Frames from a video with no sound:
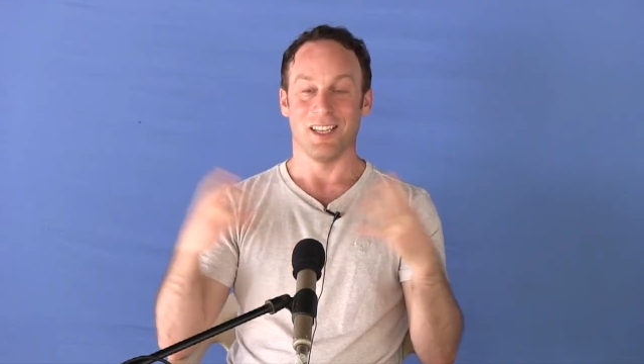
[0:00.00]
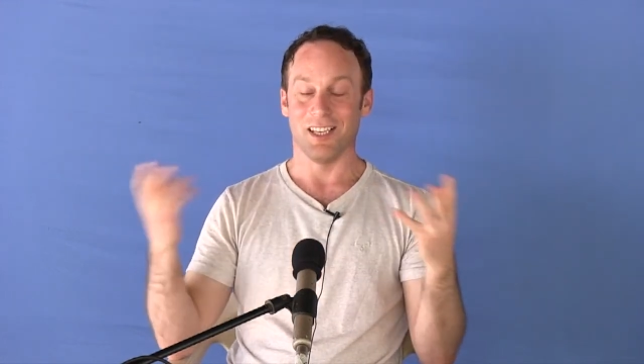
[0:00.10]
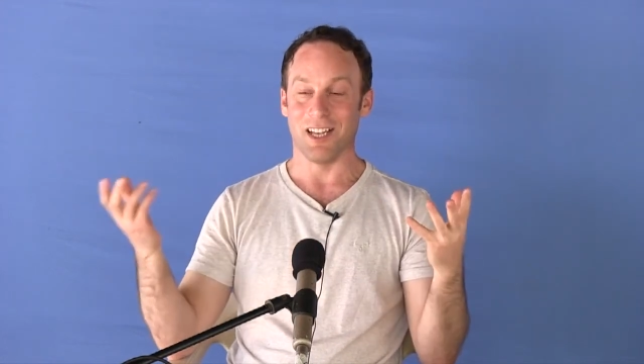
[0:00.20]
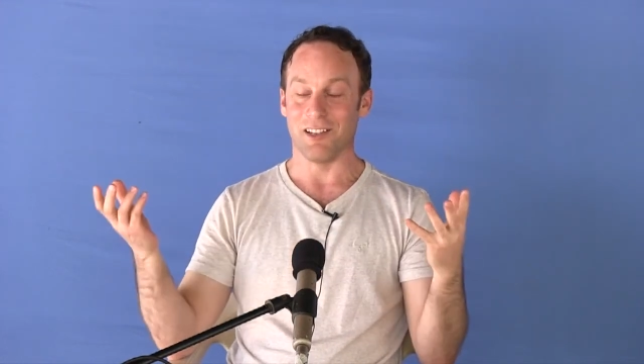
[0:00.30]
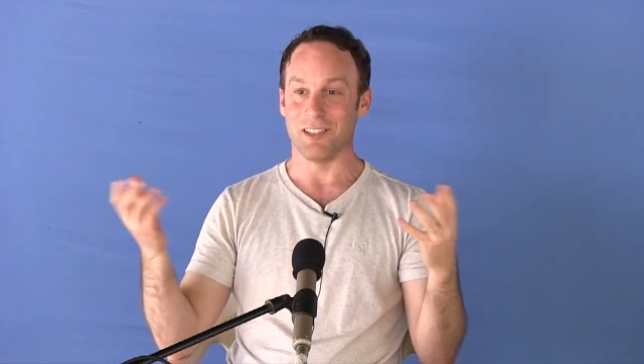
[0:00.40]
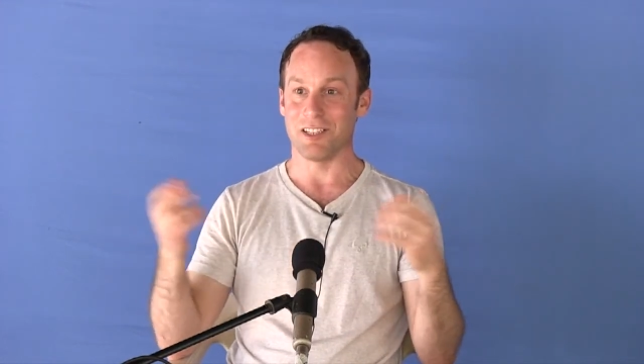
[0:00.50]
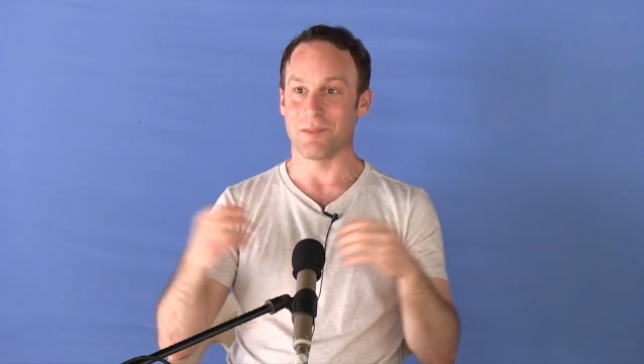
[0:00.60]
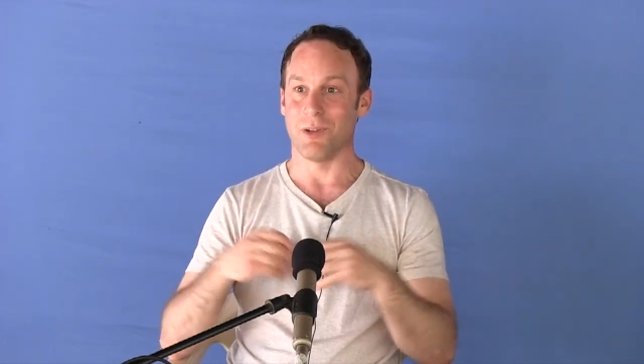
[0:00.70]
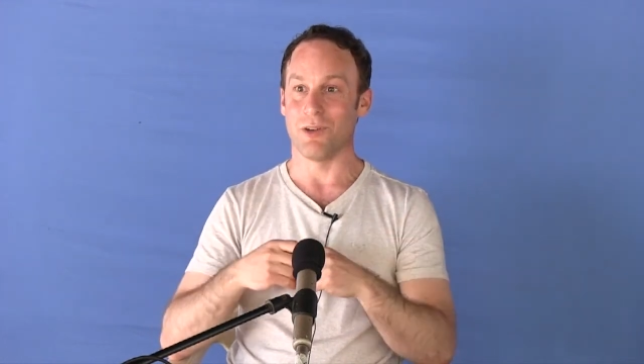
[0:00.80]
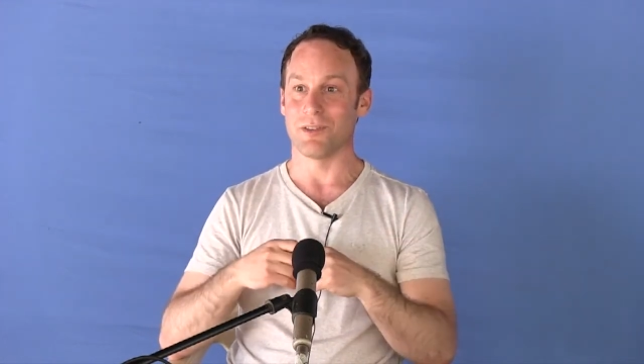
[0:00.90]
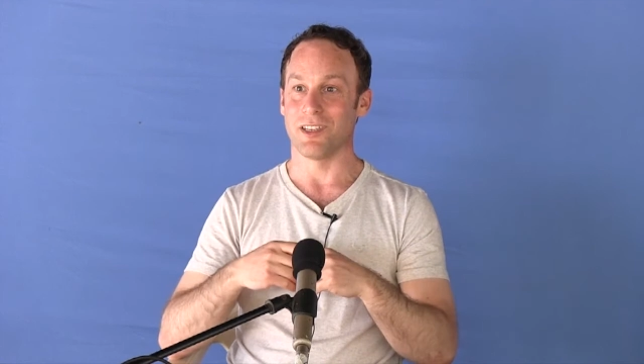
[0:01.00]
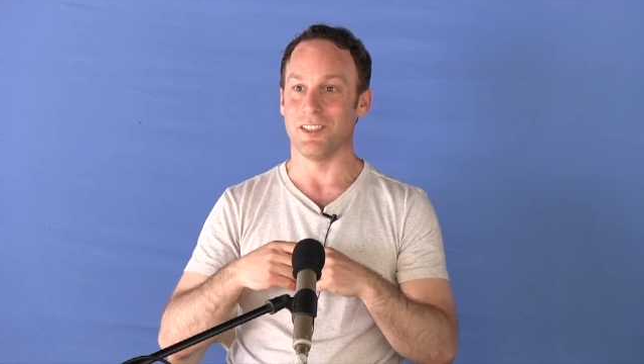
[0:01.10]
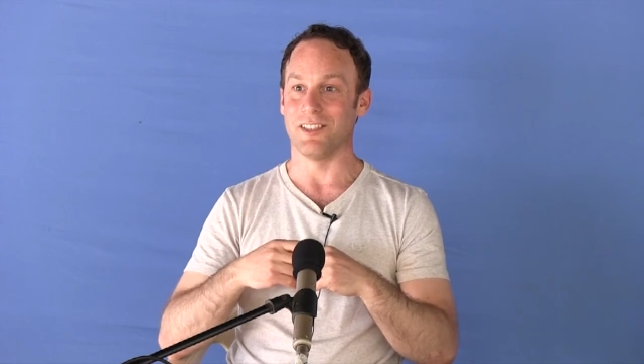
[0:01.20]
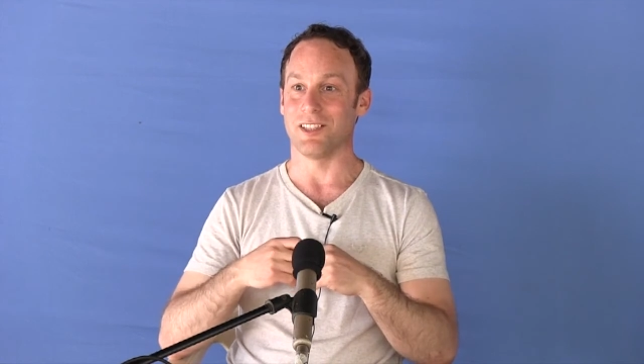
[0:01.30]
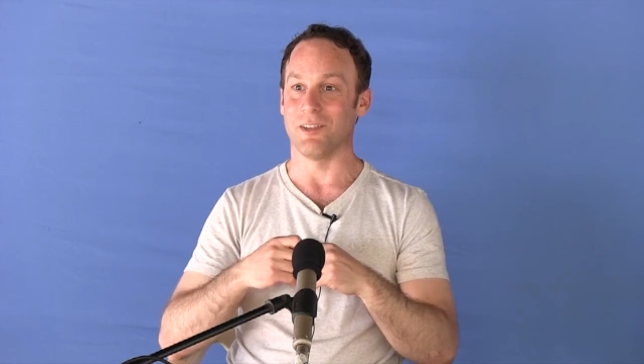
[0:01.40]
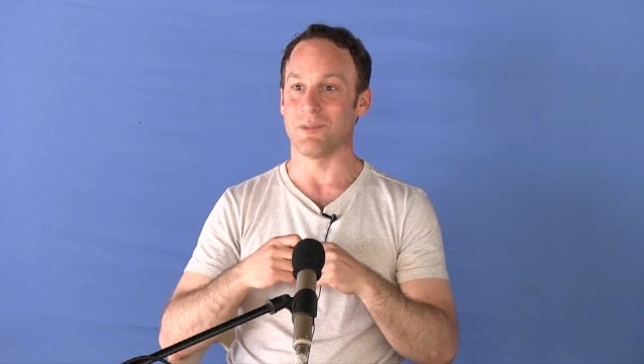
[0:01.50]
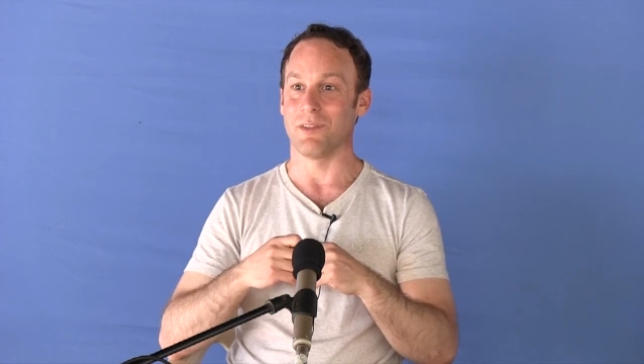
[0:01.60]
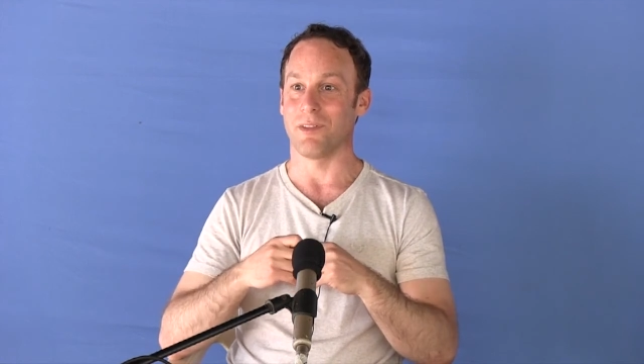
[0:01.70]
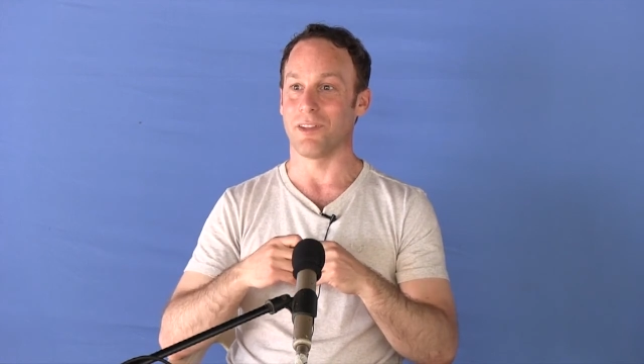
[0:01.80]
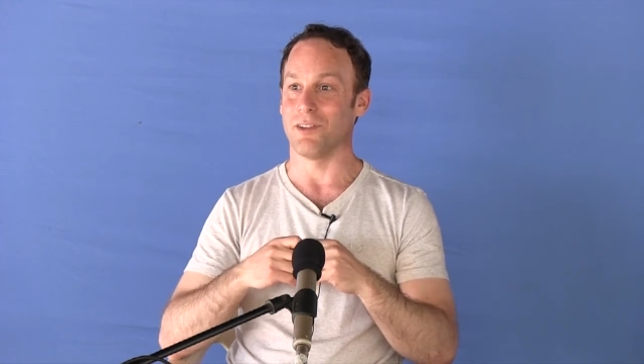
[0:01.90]
in our disposal in terms
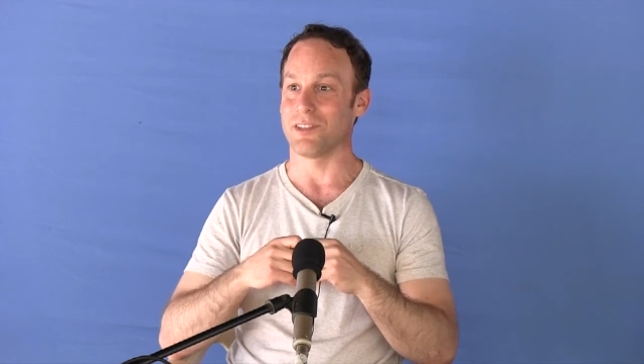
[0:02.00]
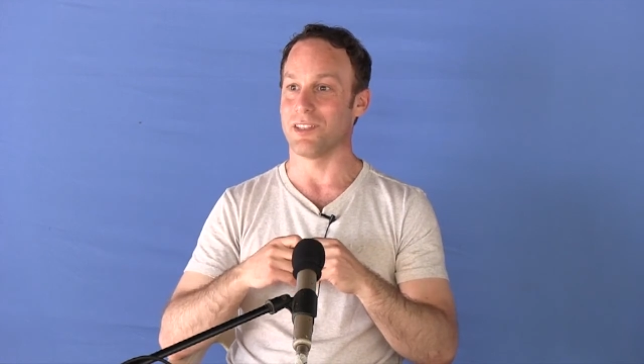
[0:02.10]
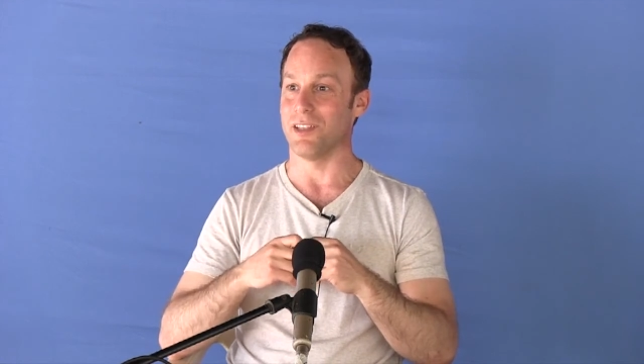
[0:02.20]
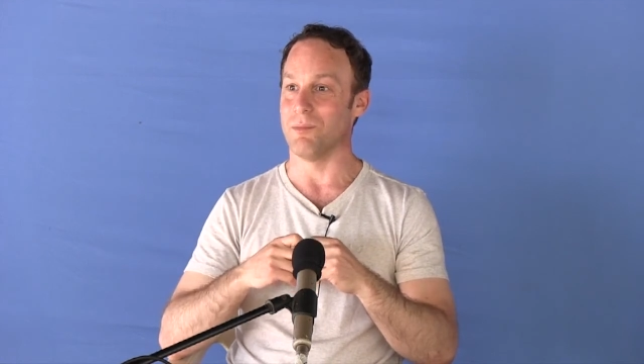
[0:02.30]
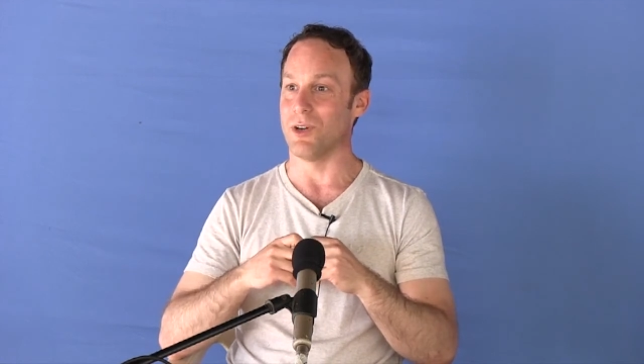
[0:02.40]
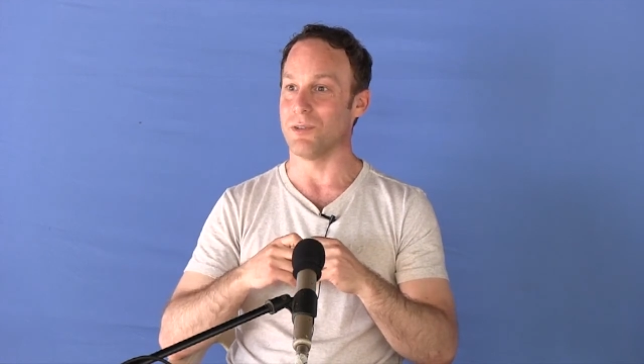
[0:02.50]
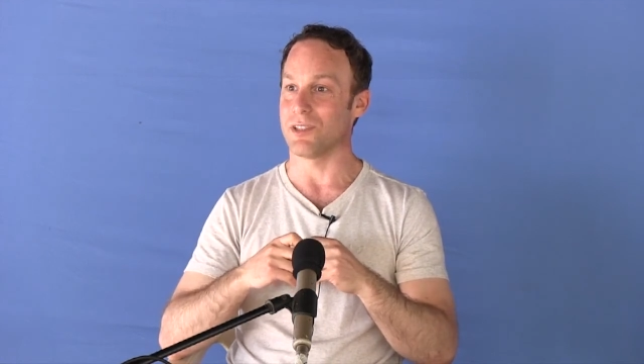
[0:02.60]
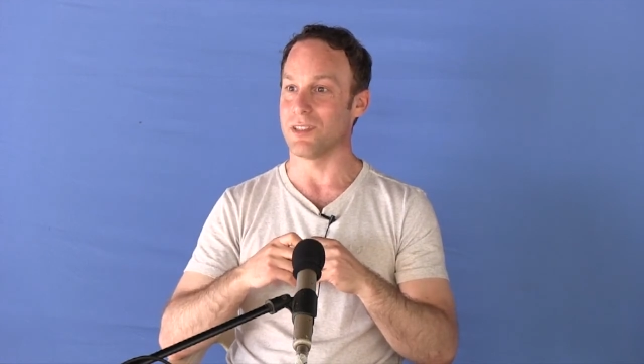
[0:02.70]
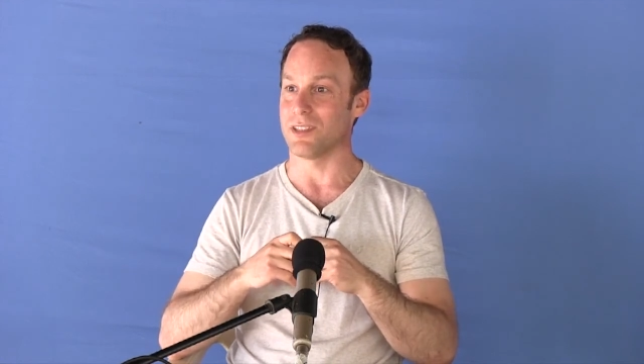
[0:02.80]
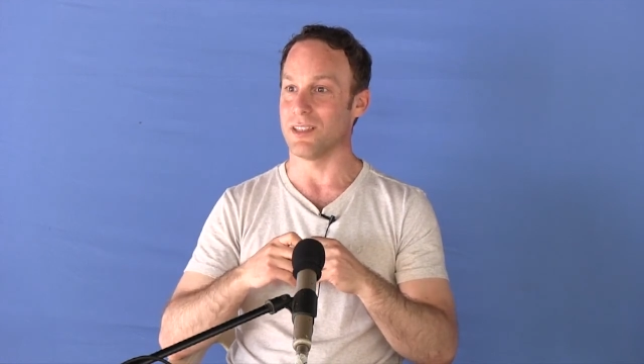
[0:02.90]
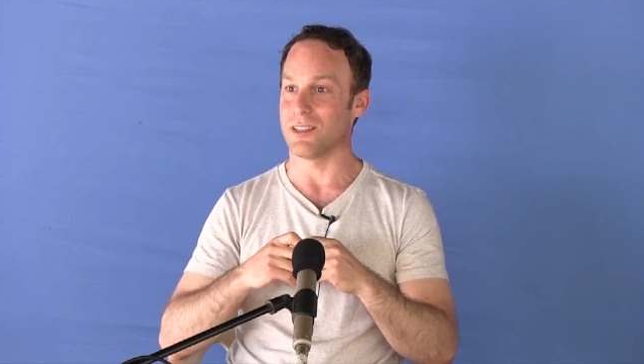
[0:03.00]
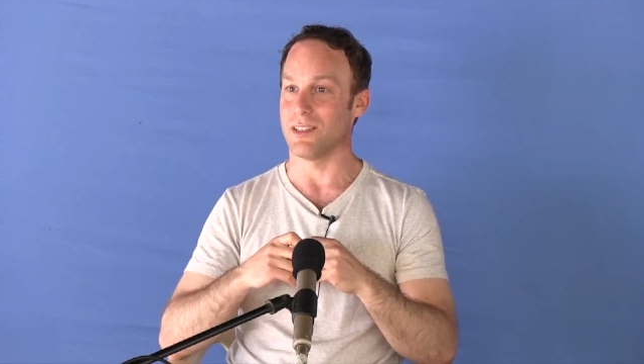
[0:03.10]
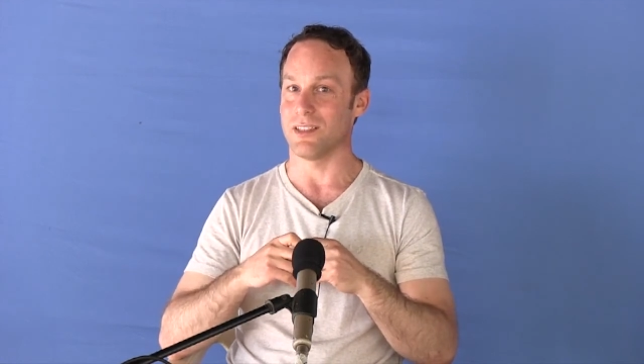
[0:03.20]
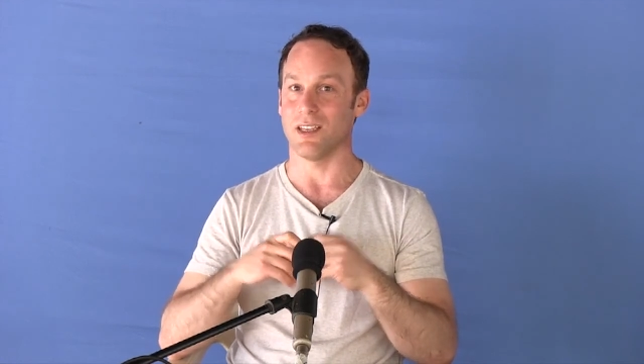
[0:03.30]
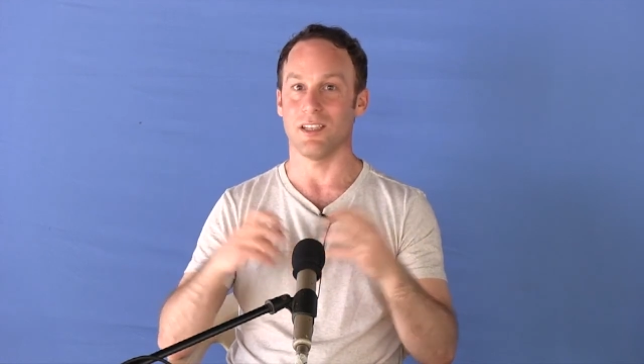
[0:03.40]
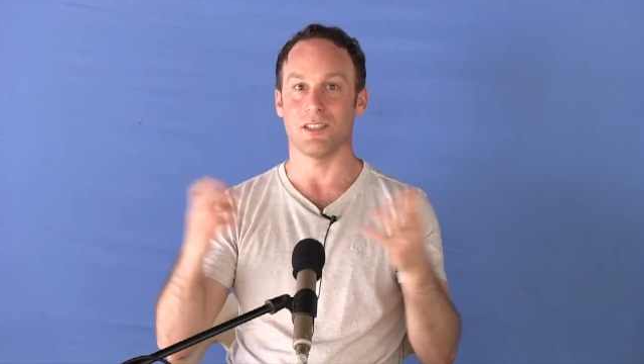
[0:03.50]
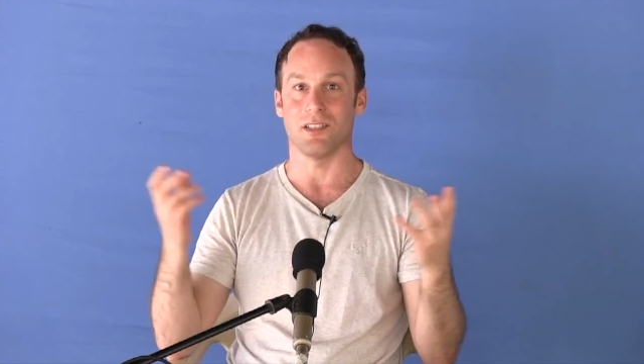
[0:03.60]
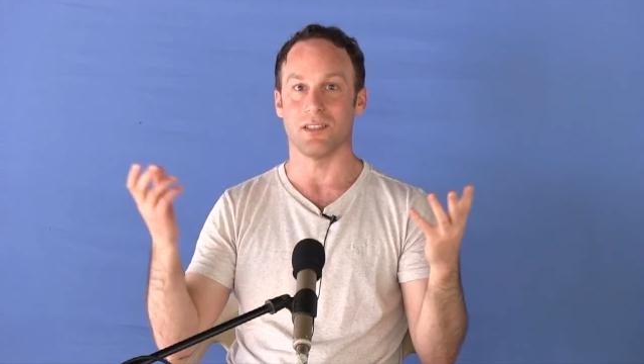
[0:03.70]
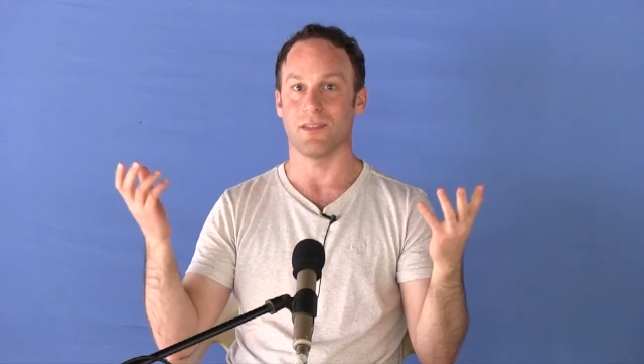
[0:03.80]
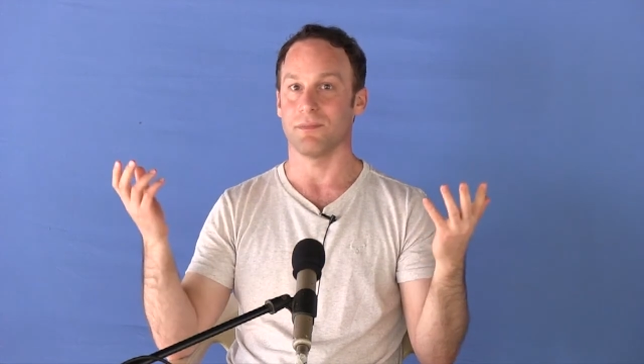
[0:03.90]
of thoughts and emotions and
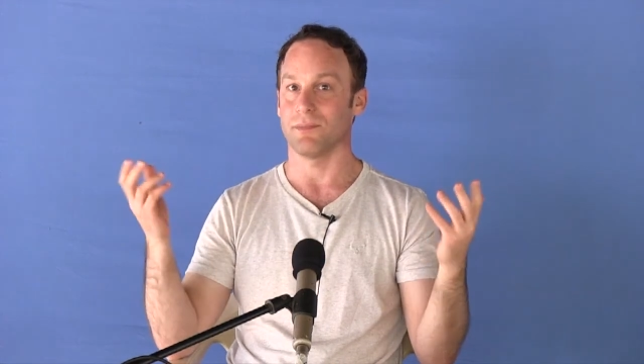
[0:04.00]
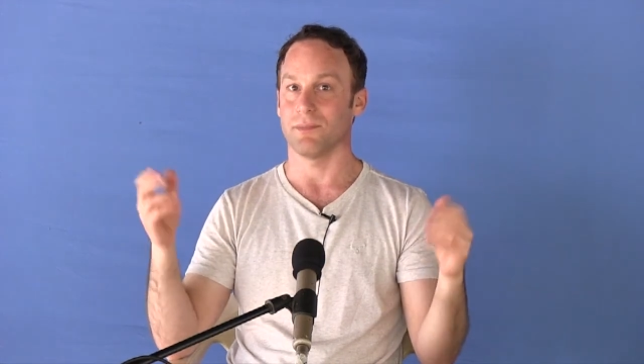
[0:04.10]
sensations,